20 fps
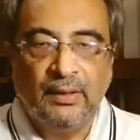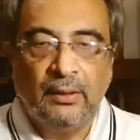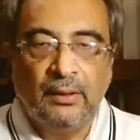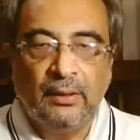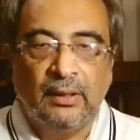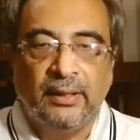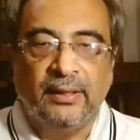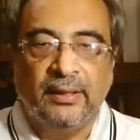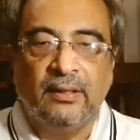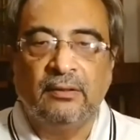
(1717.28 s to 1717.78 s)

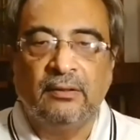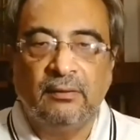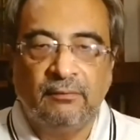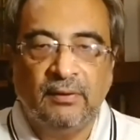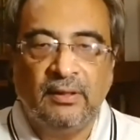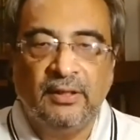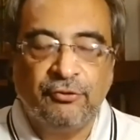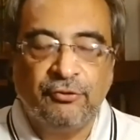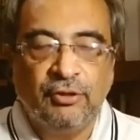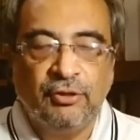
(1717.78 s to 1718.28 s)
and
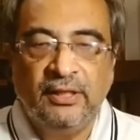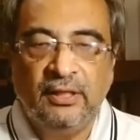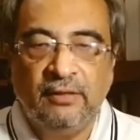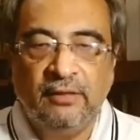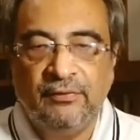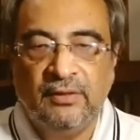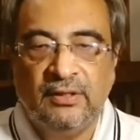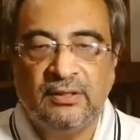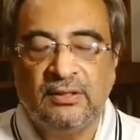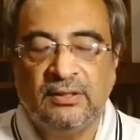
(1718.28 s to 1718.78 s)
literally if
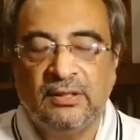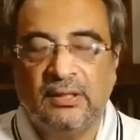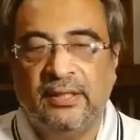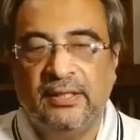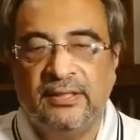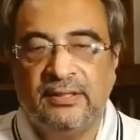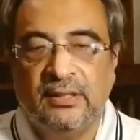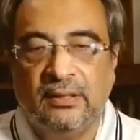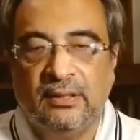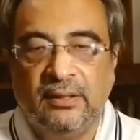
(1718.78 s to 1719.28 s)
this is the
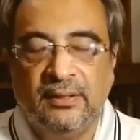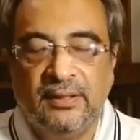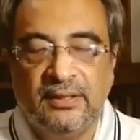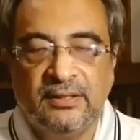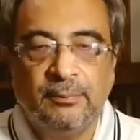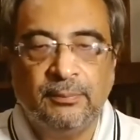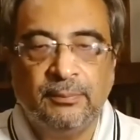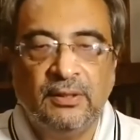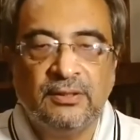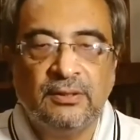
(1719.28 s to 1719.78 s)
case that there is
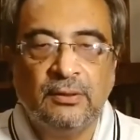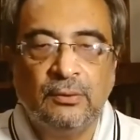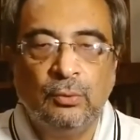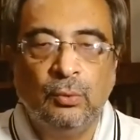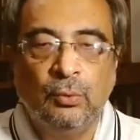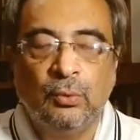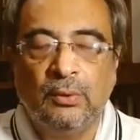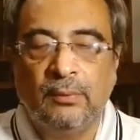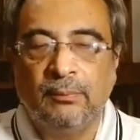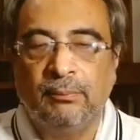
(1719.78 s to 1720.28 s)
a person
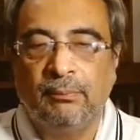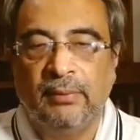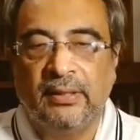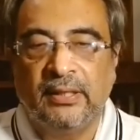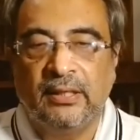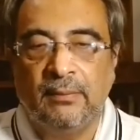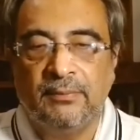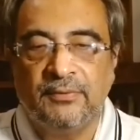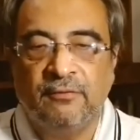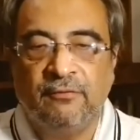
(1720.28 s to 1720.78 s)
who
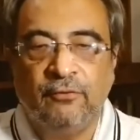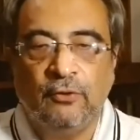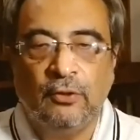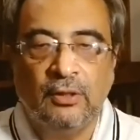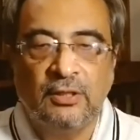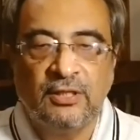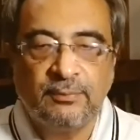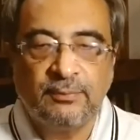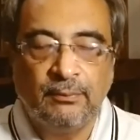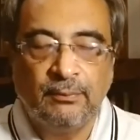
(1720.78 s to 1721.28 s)
becomes a
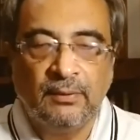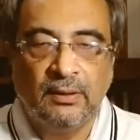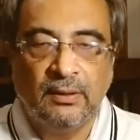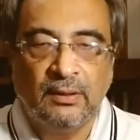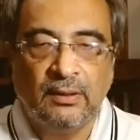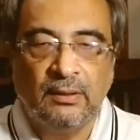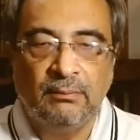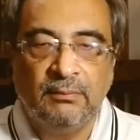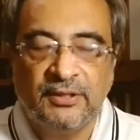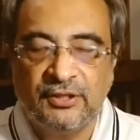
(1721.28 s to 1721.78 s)
false
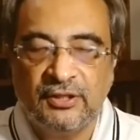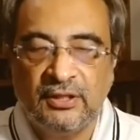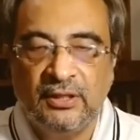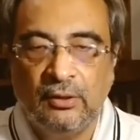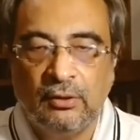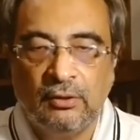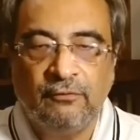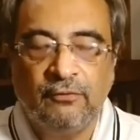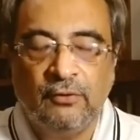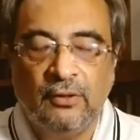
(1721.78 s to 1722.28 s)
uh, messiah
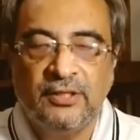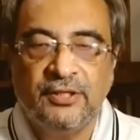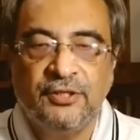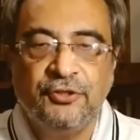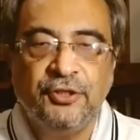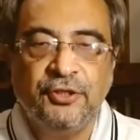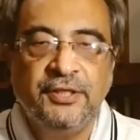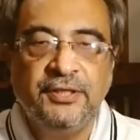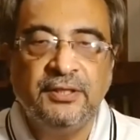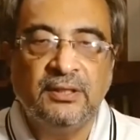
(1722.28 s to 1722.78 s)
or a false
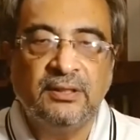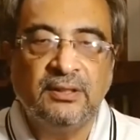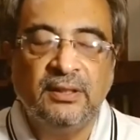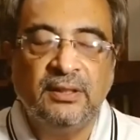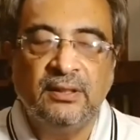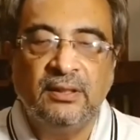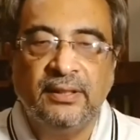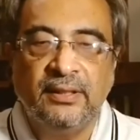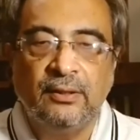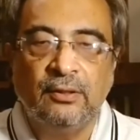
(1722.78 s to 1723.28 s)
jesus near
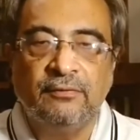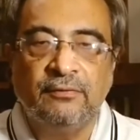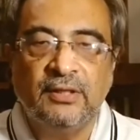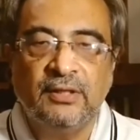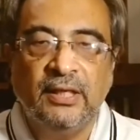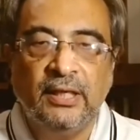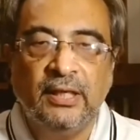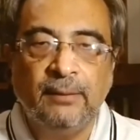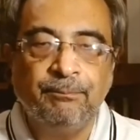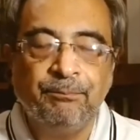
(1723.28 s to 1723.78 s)
the end of
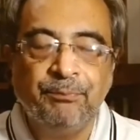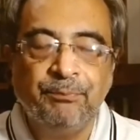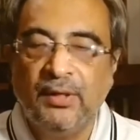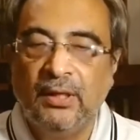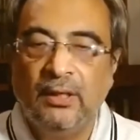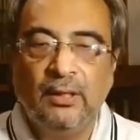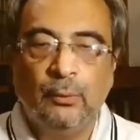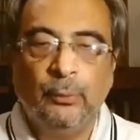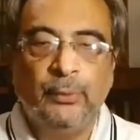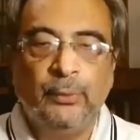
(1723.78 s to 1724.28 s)
time
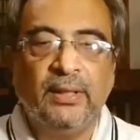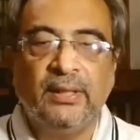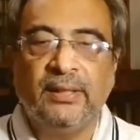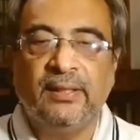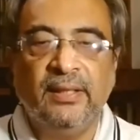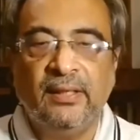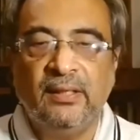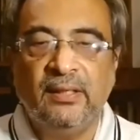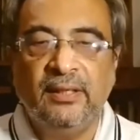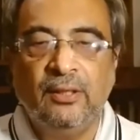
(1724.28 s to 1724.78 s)
we can
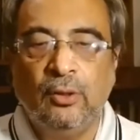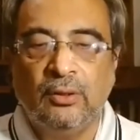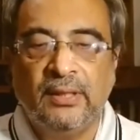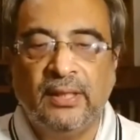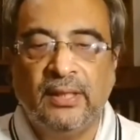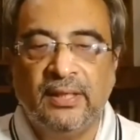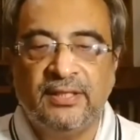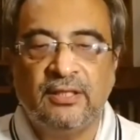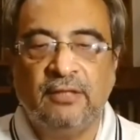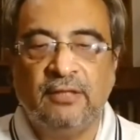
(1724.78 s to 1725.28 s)
clearly know
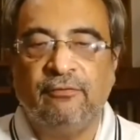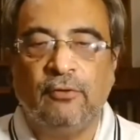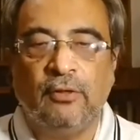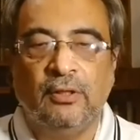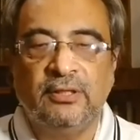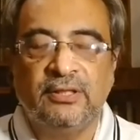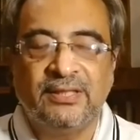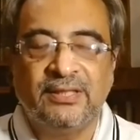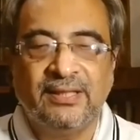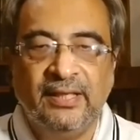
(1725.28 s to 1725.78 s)
that it's a
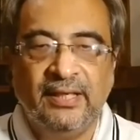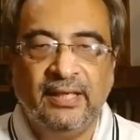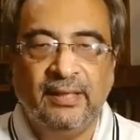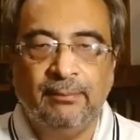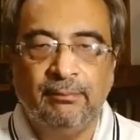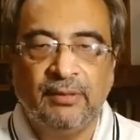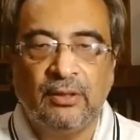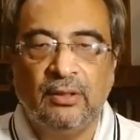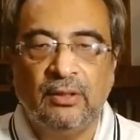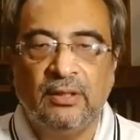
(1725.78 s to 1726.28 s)
false
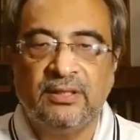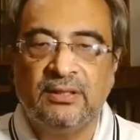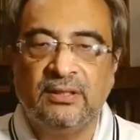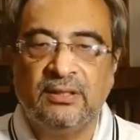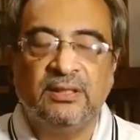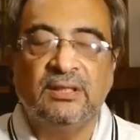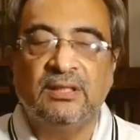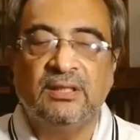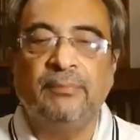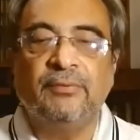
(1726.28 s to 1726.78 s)
claim because
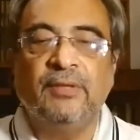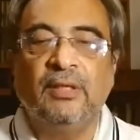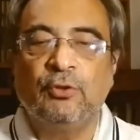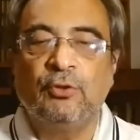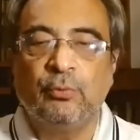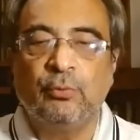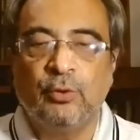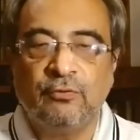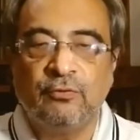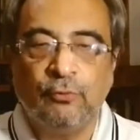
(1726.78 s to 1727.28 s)
this is something
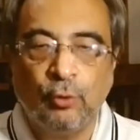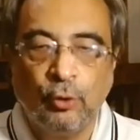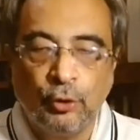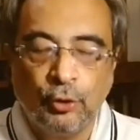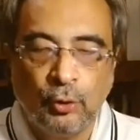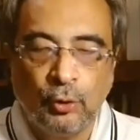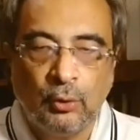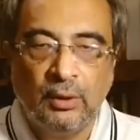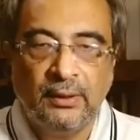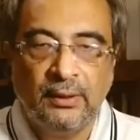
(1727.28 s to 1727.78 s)
which was
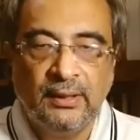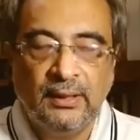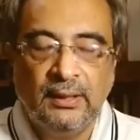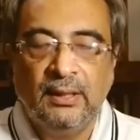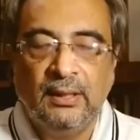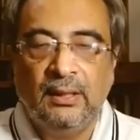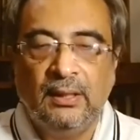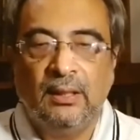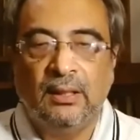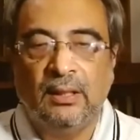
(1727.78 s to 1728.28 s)
foretold
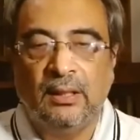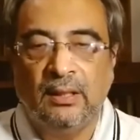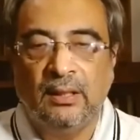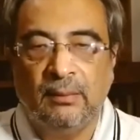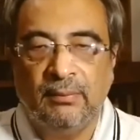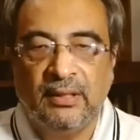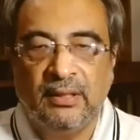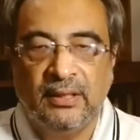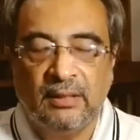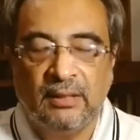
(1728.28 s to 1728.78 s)
uh,
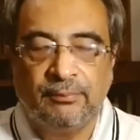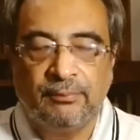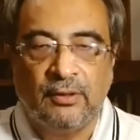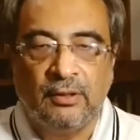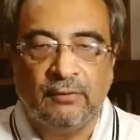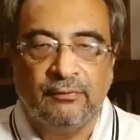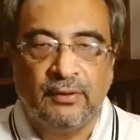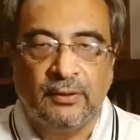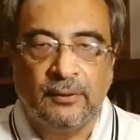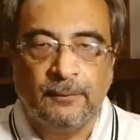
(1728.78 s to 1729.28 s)
by our
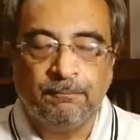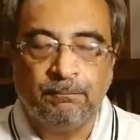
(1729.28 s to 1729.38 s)
prophet